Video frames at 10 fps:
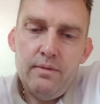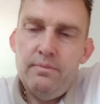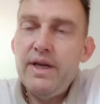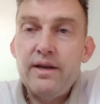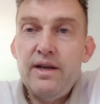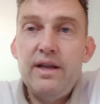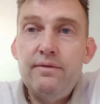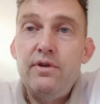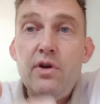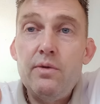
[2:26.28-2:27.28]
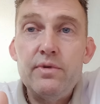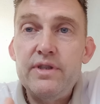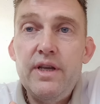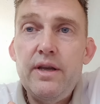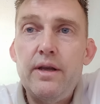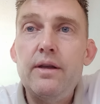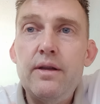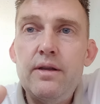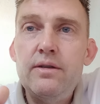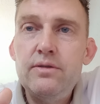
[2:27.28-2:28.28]
Mick didn't even know he was there.
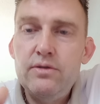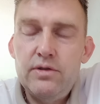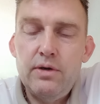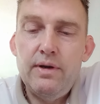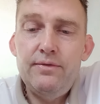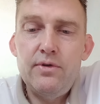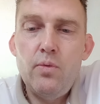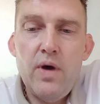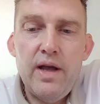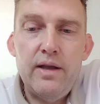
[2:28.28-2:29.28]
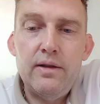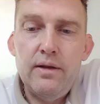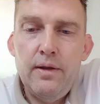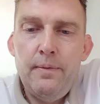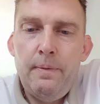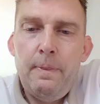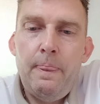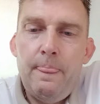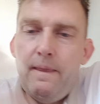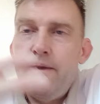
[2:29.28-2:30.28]
So after a while,
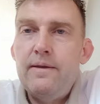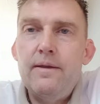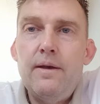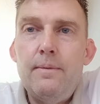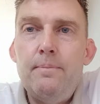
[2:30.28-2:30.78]
his